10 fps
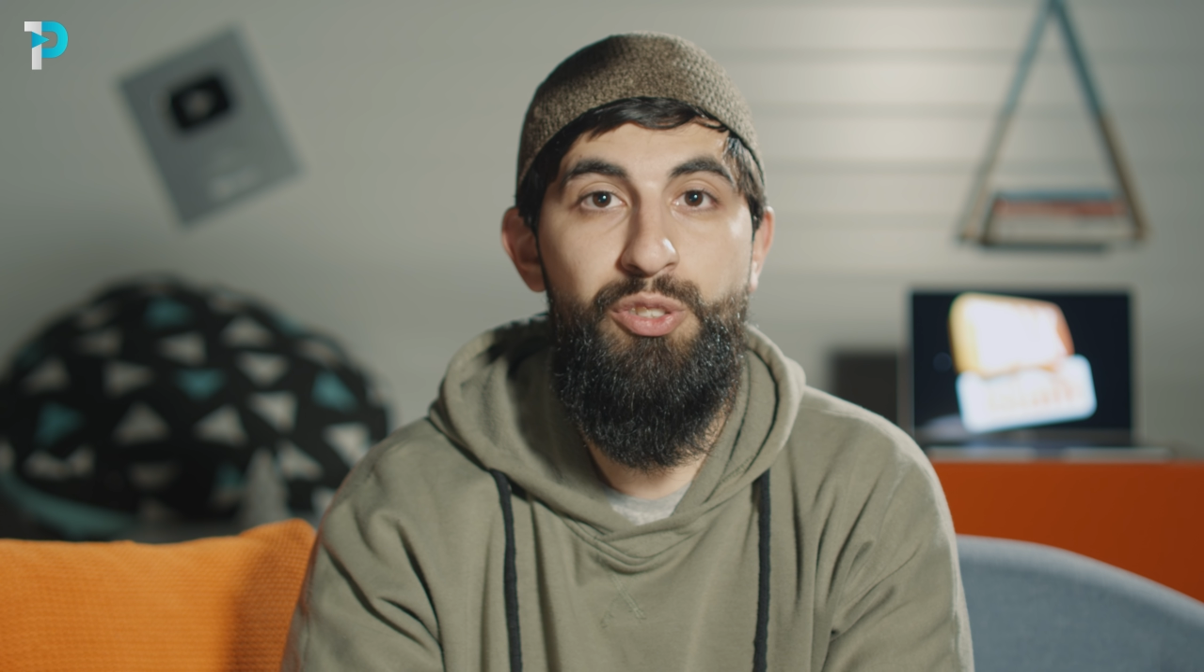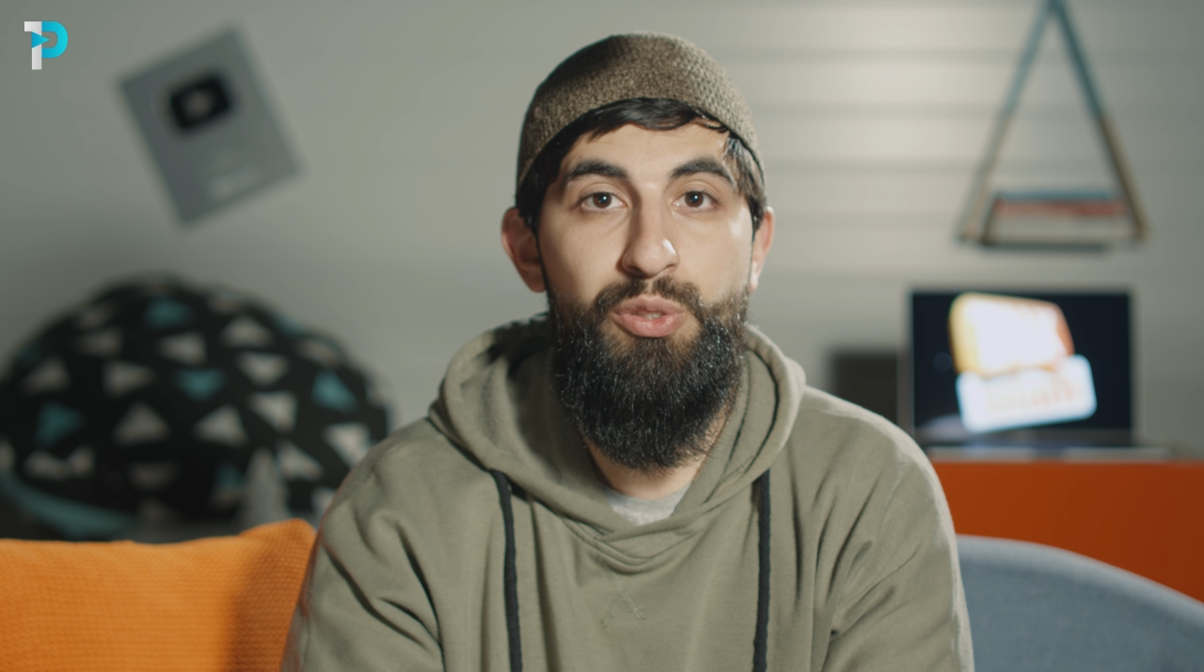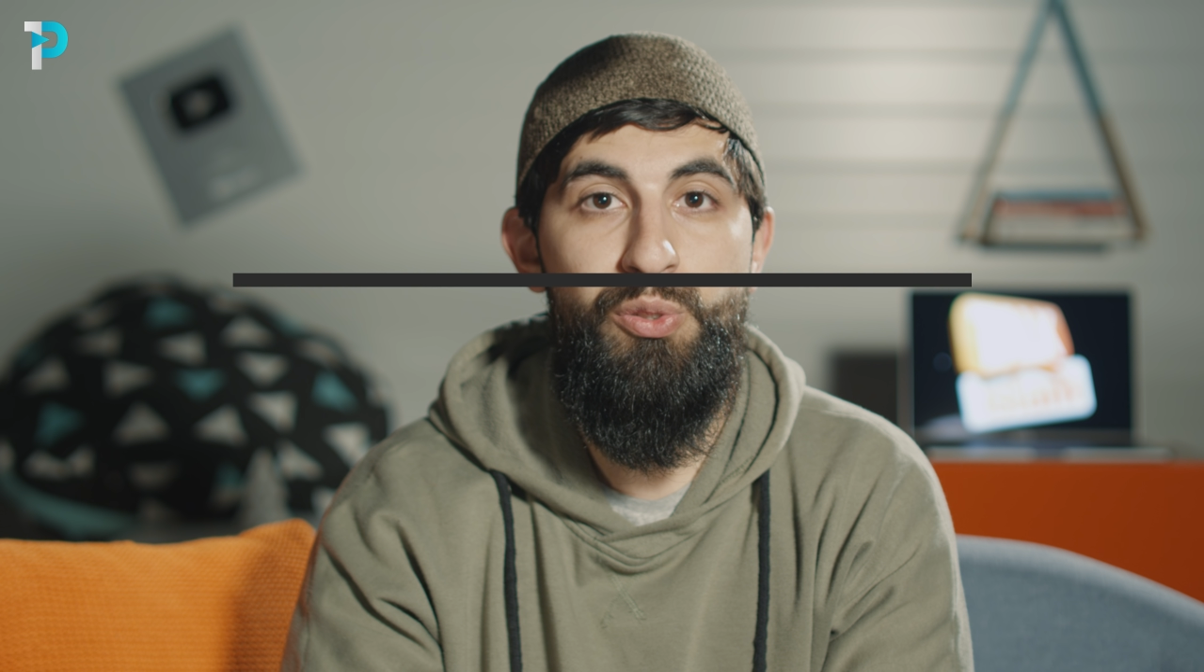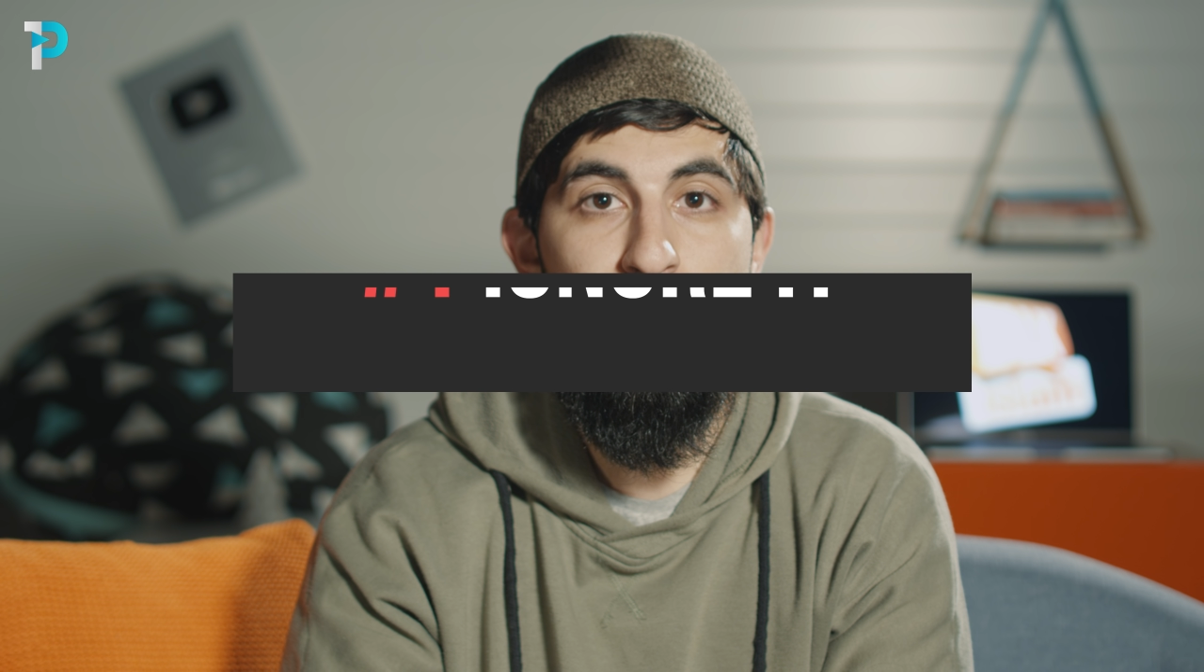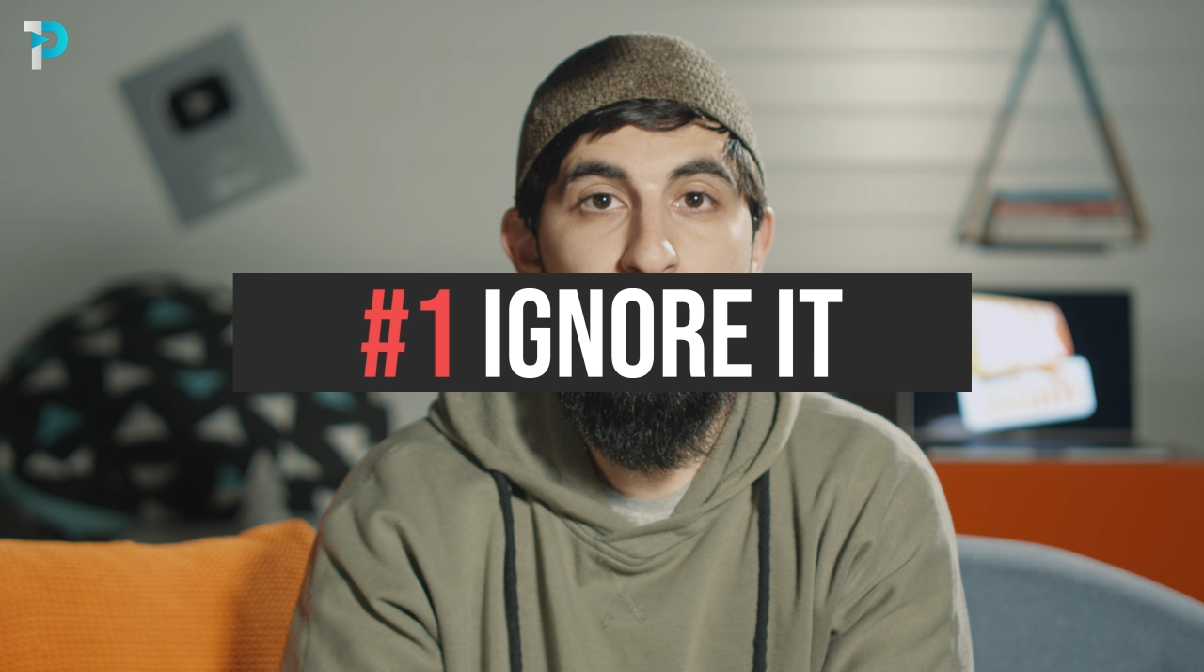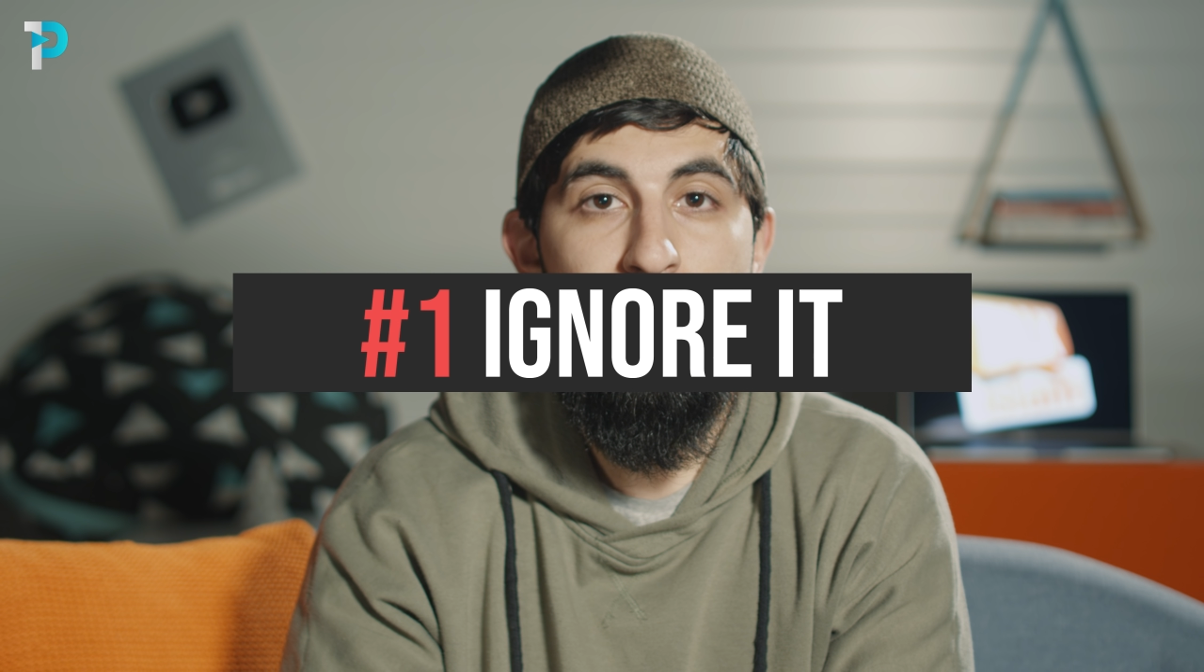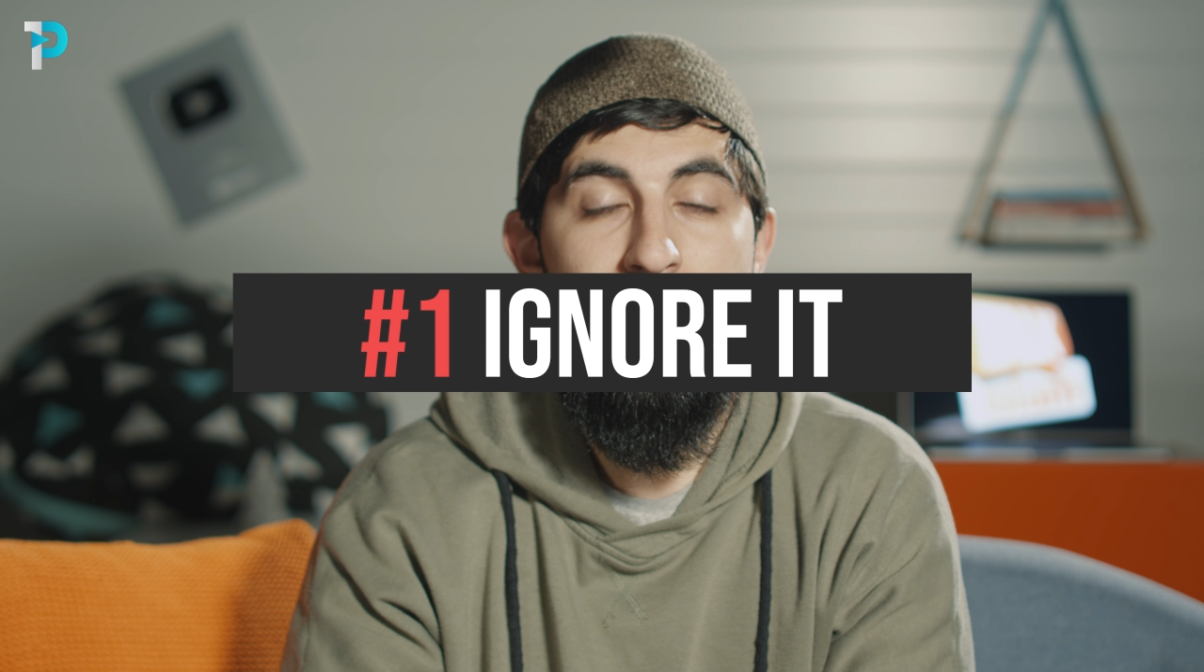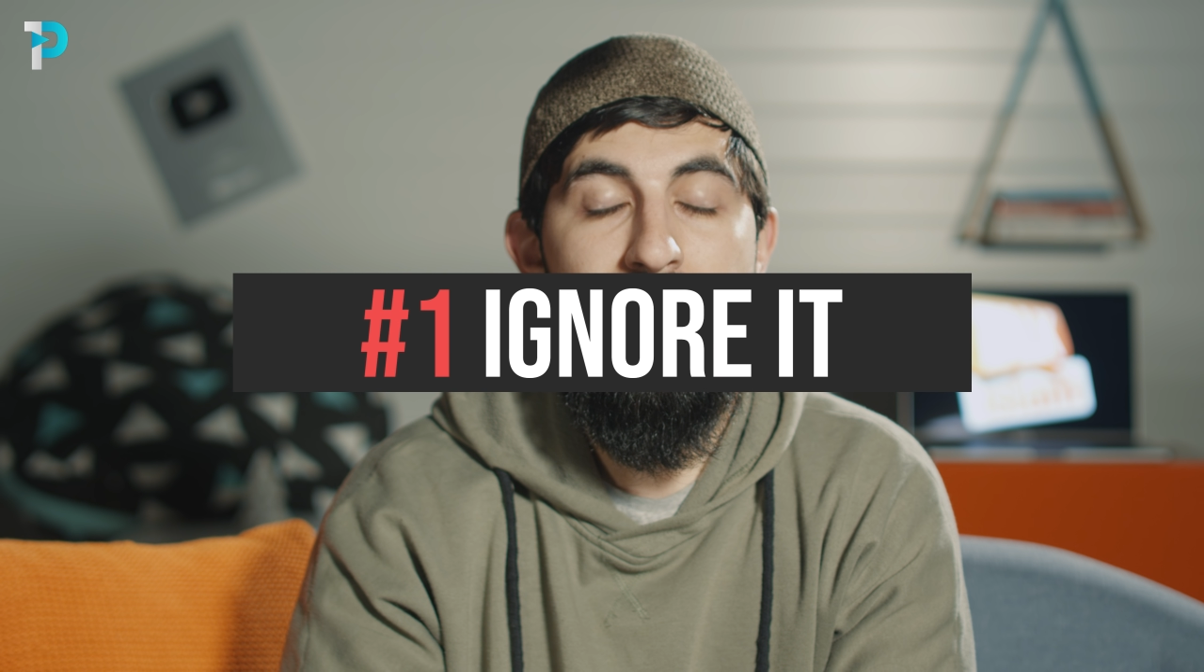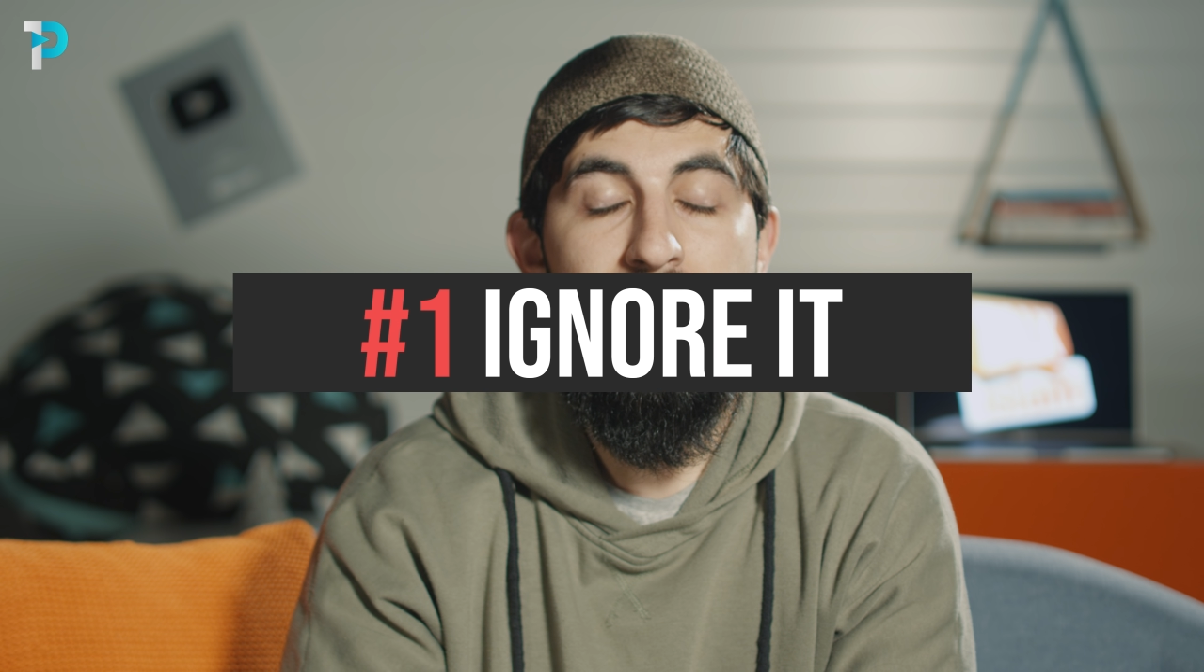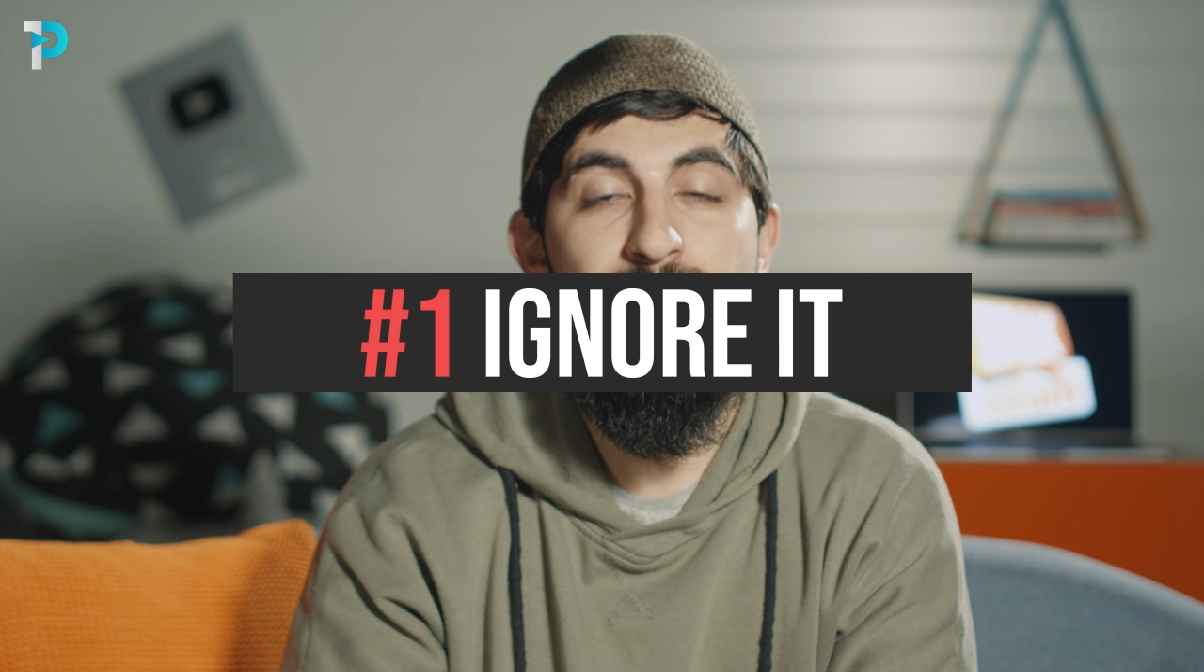to do
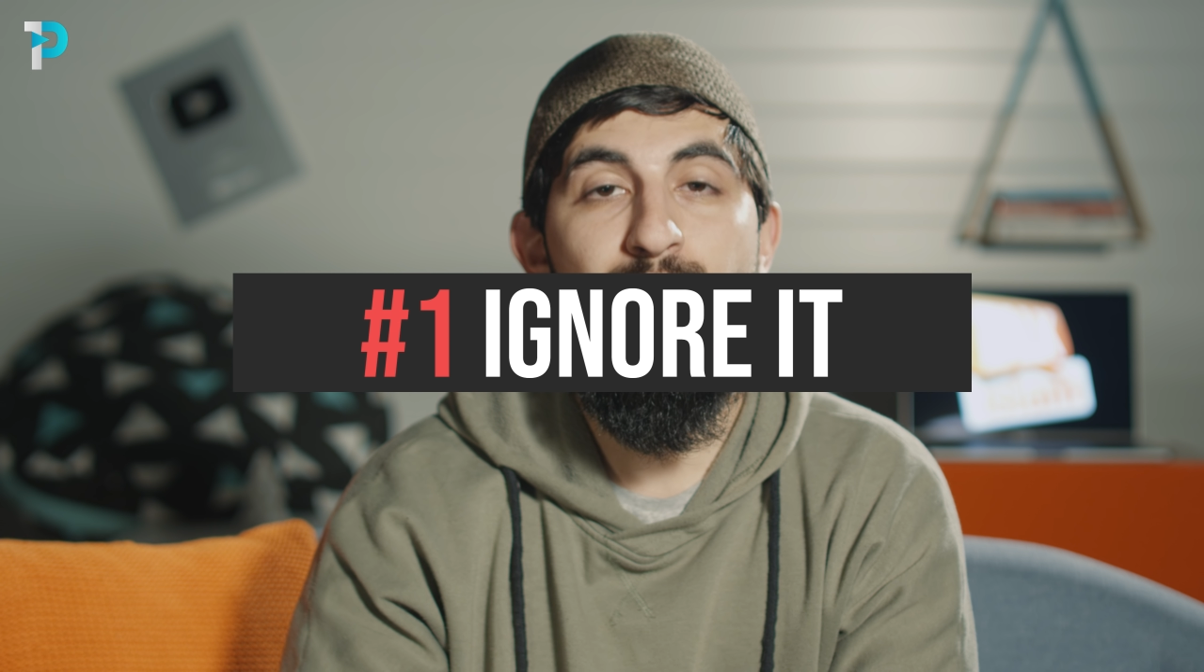is